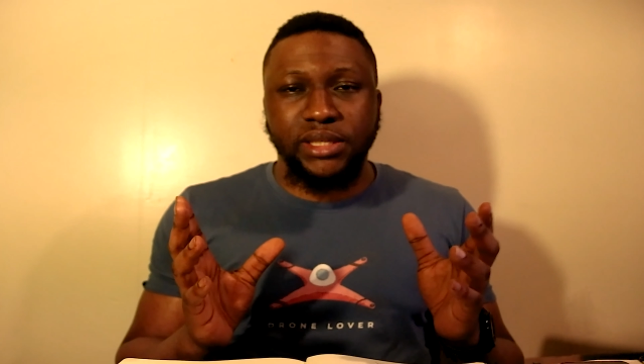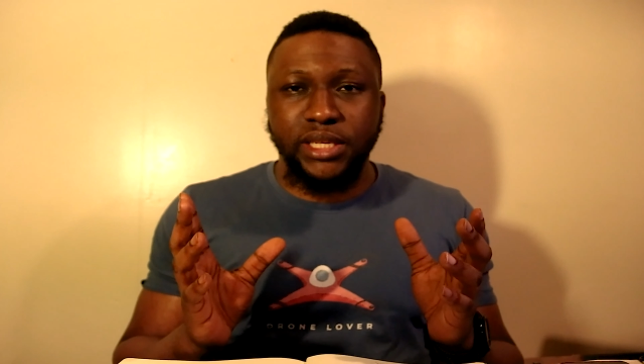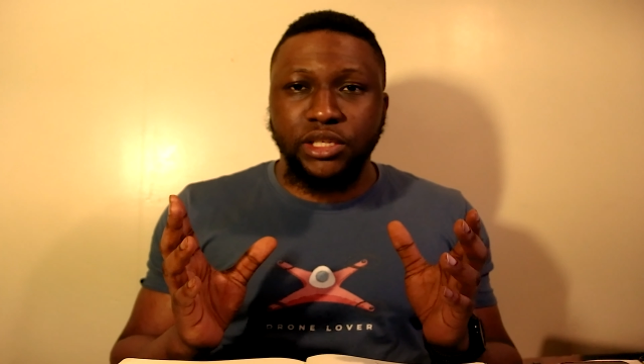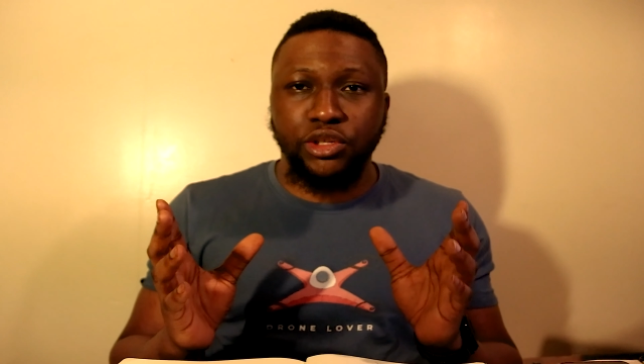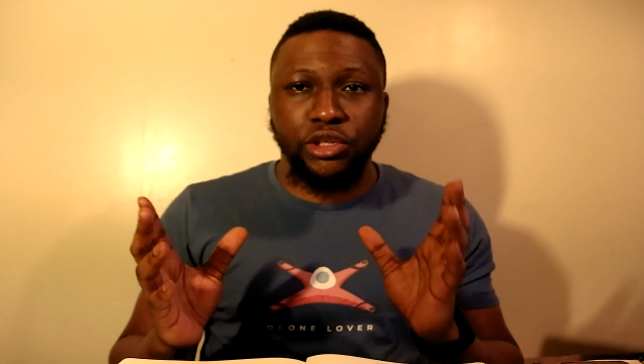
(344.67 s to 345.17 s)

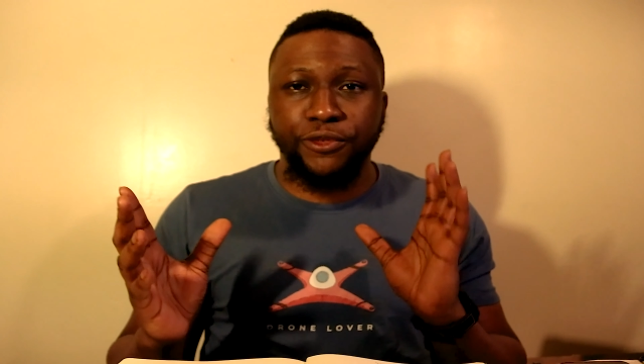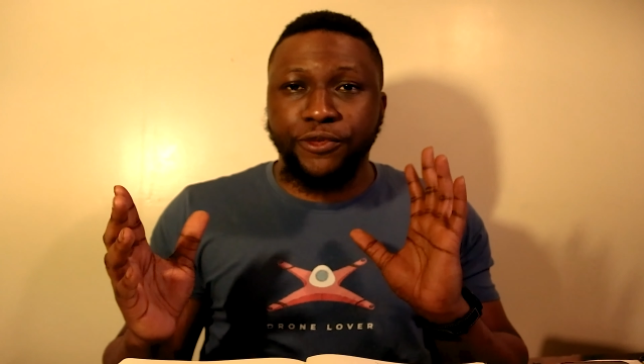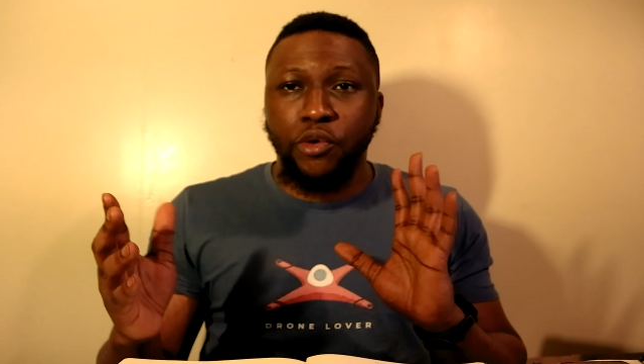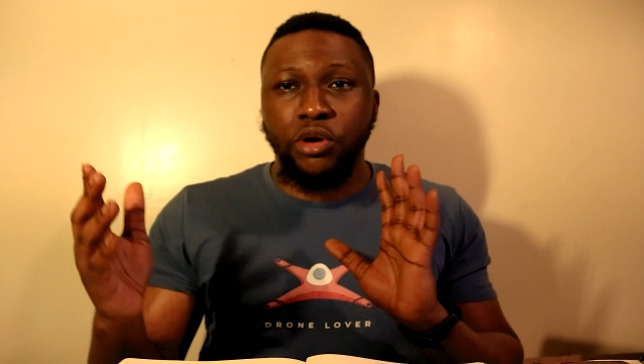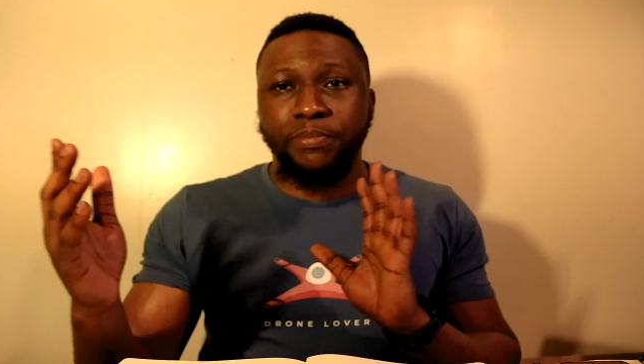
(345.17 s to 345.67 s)
sensors:
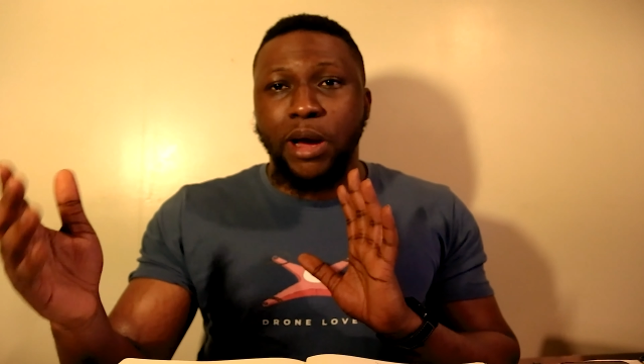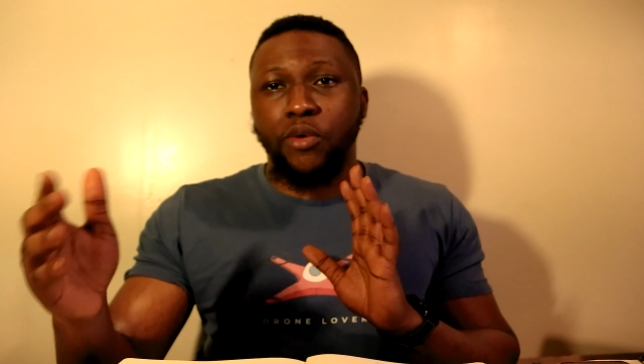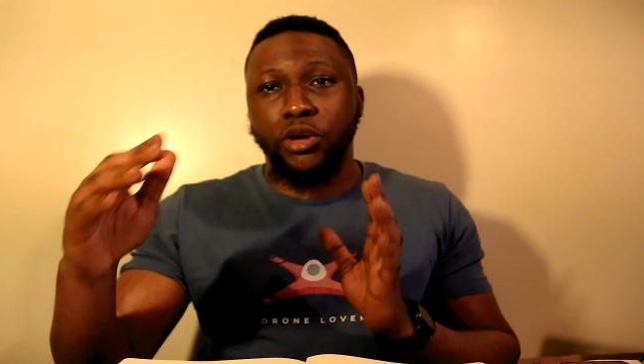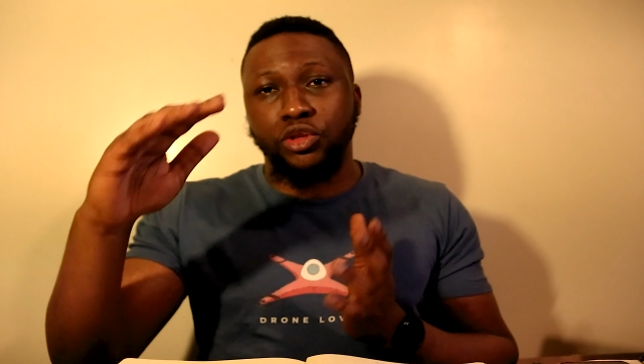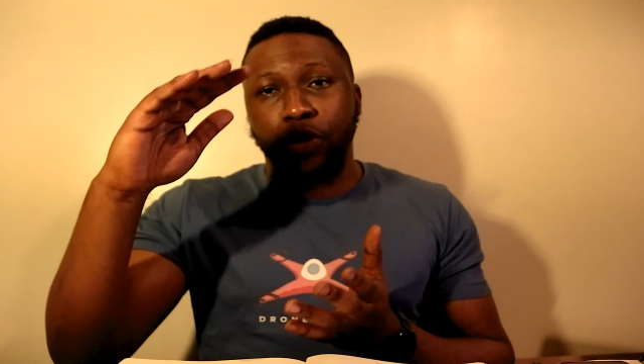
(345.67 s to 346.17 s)
forward,
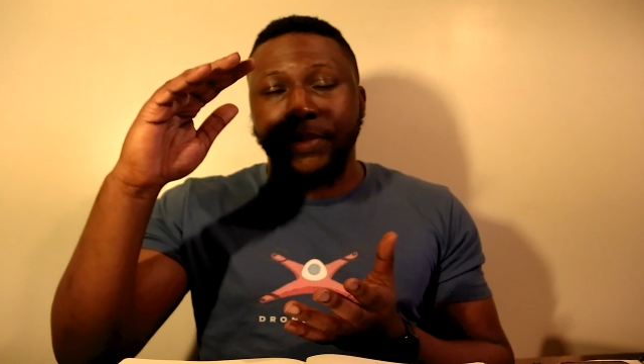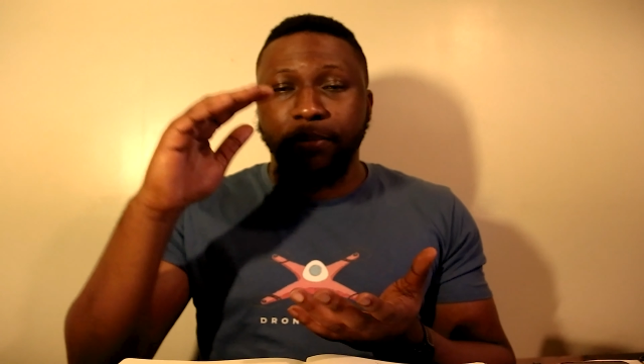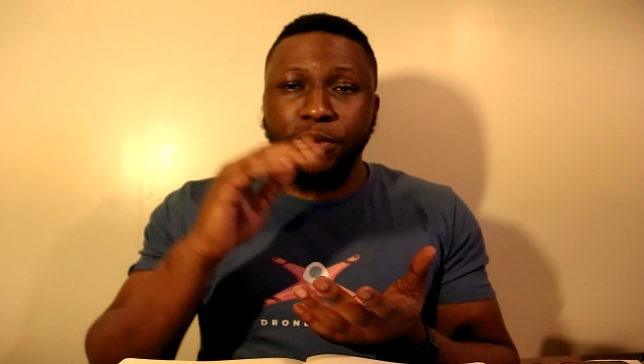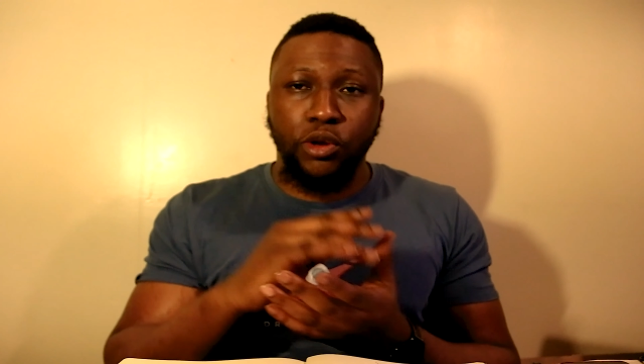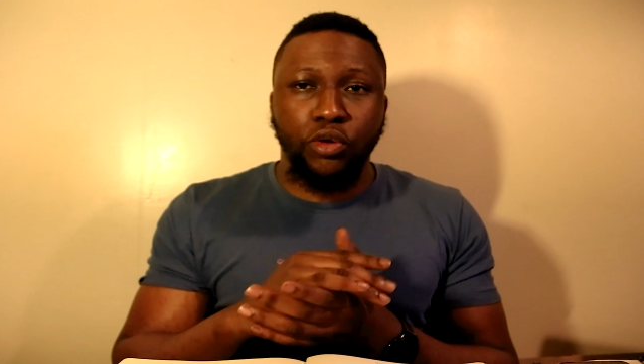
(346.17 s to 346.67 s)
backward, top,
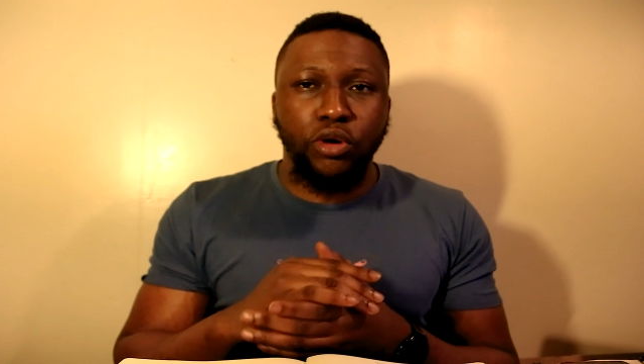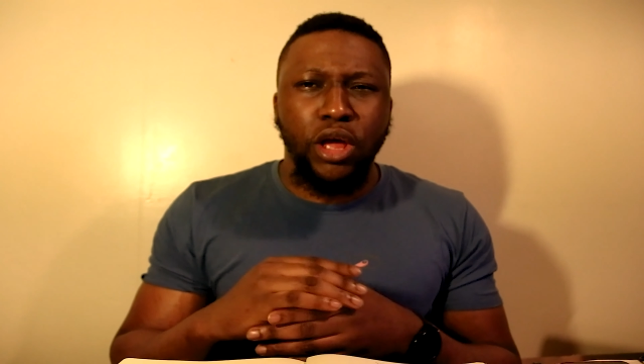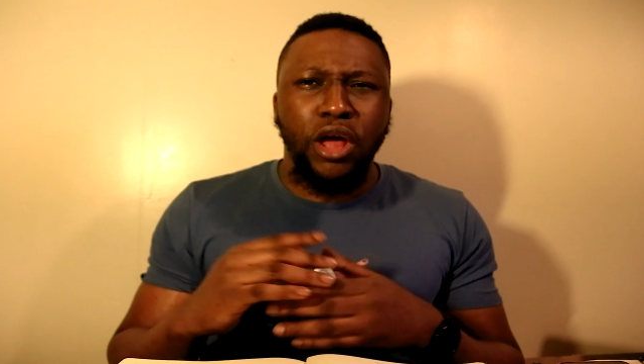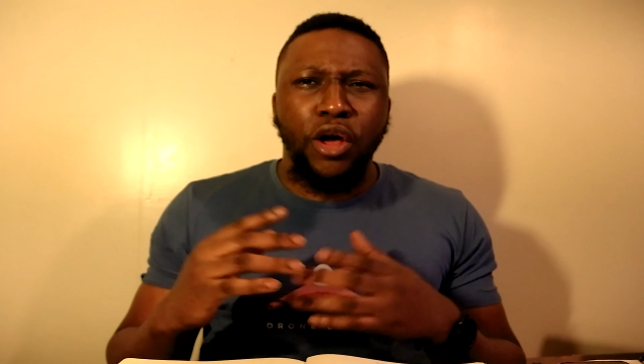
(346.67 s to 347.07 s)
and below,